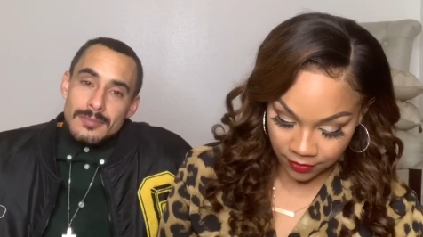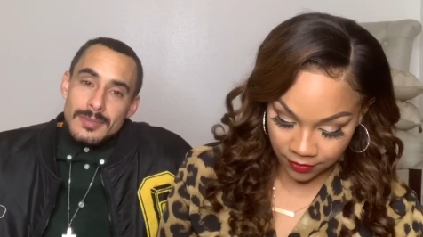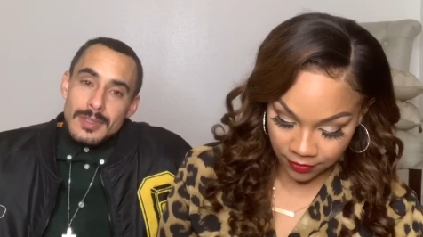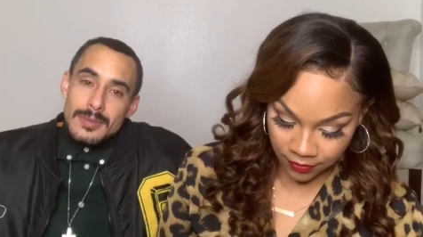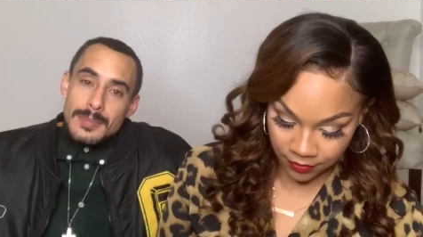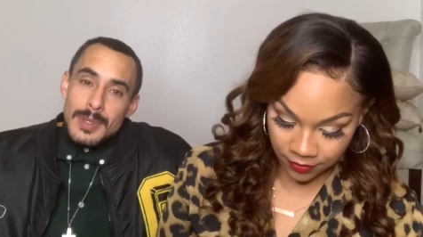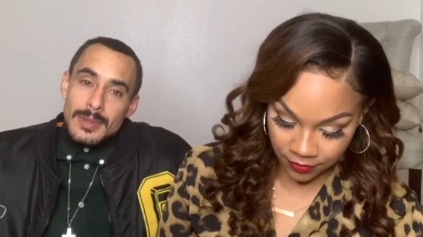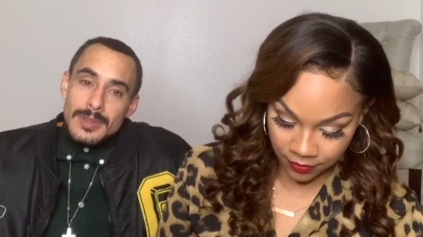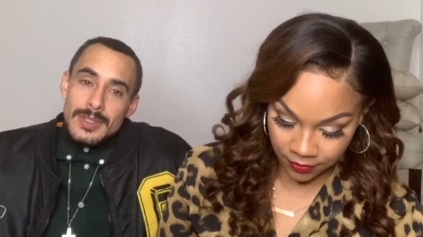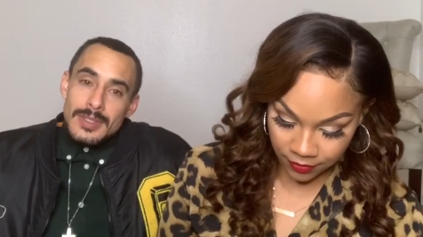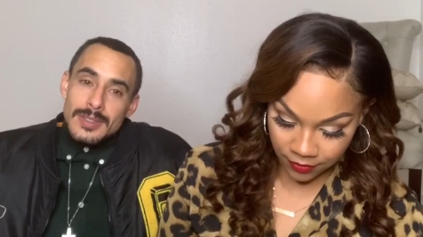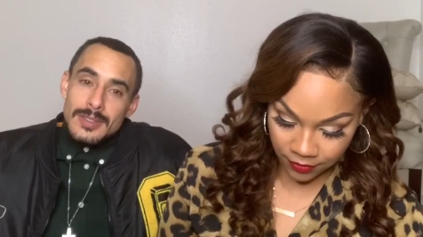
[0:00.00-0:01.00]

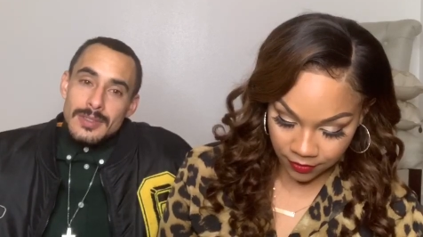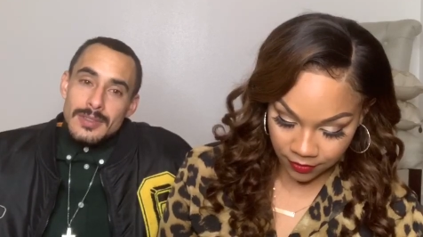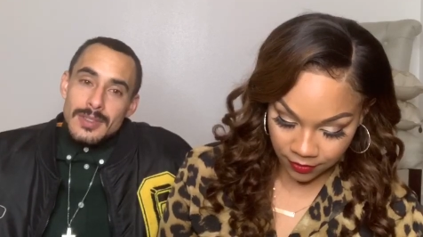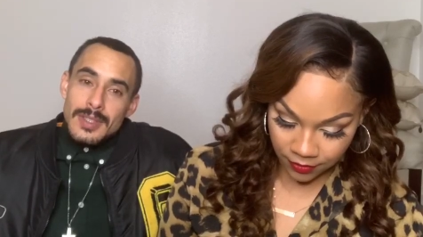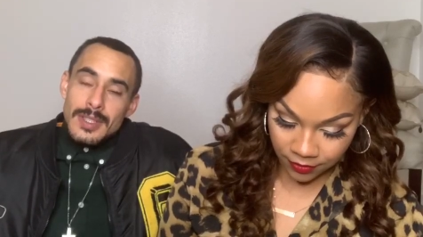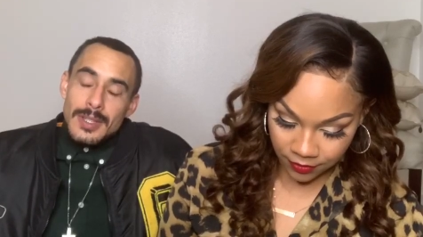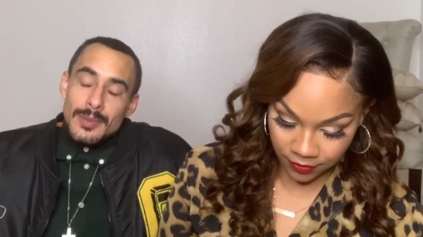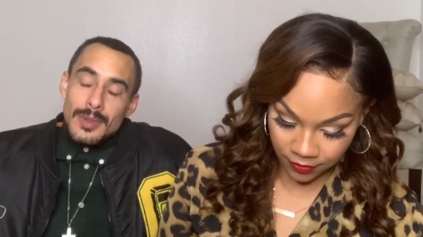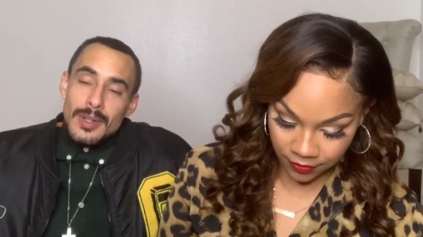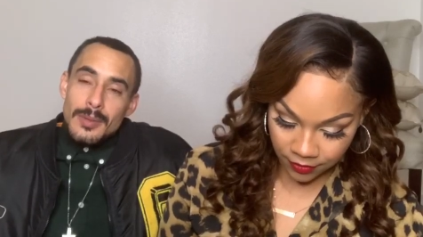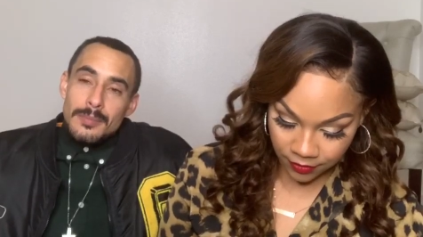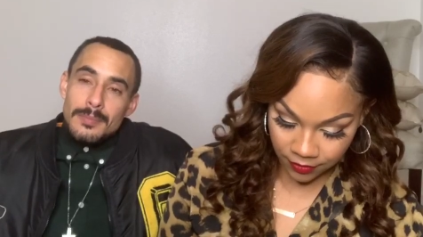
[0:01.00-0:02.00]
Speaker 1: spouses, I think one
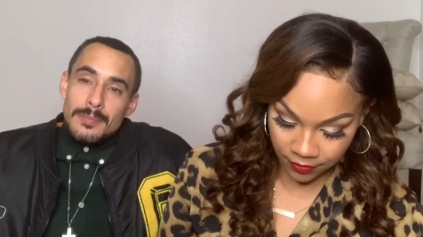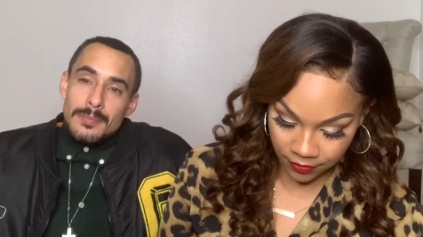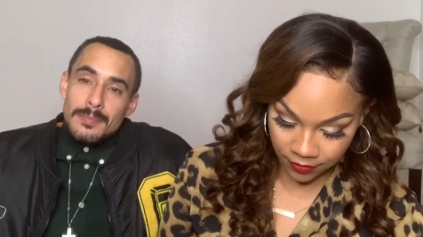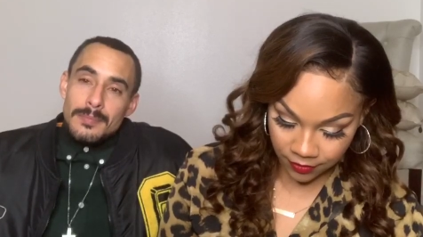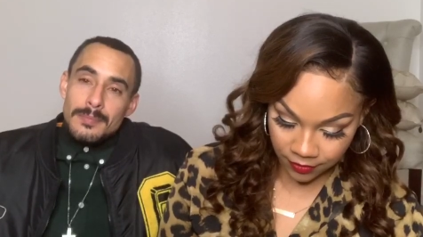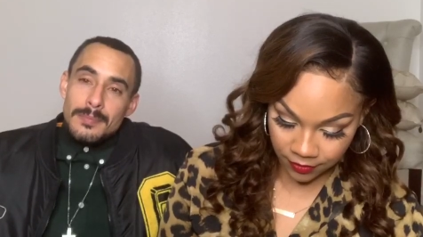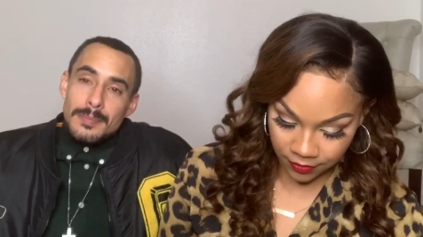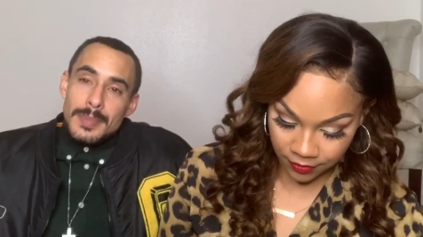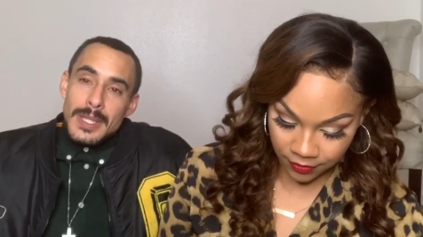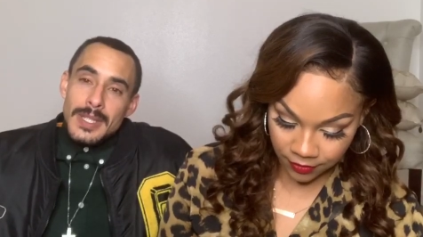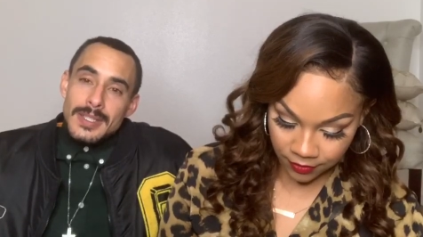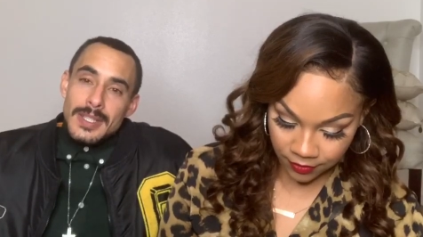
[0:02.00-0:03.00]
of the
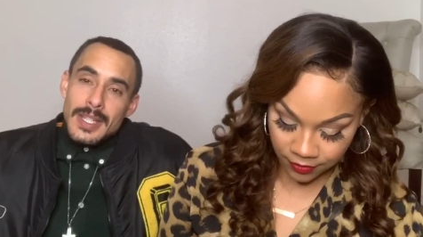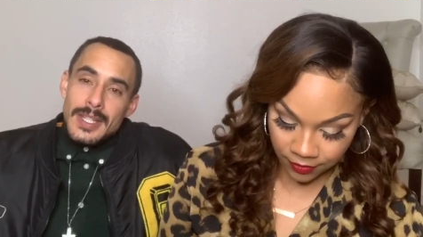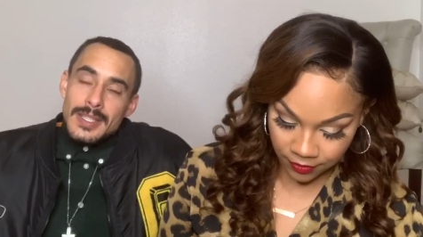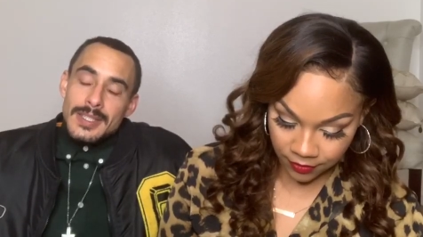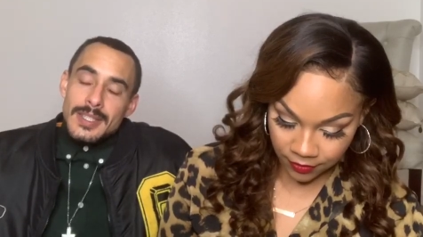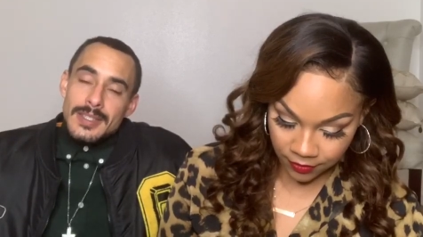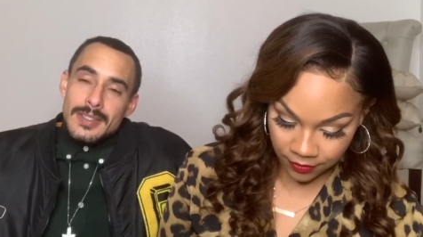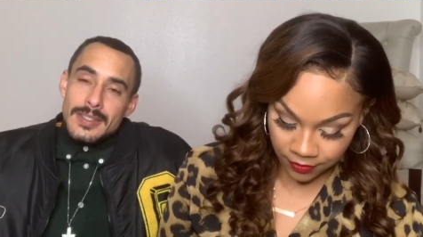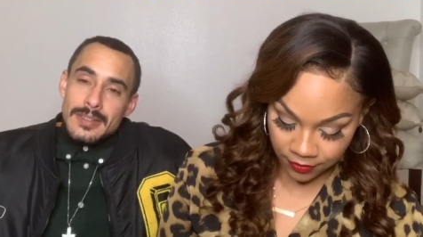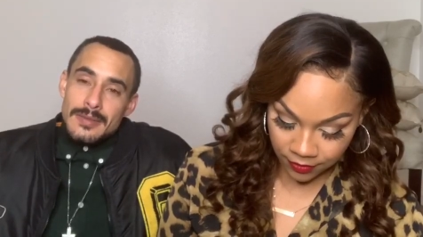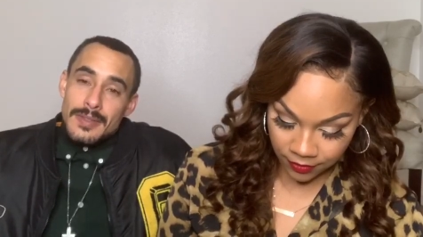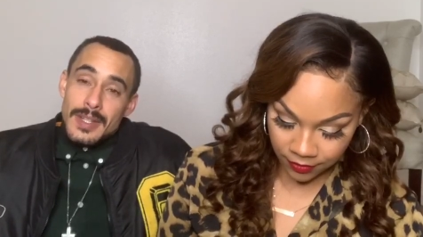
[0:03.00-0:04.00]
biggest assets is the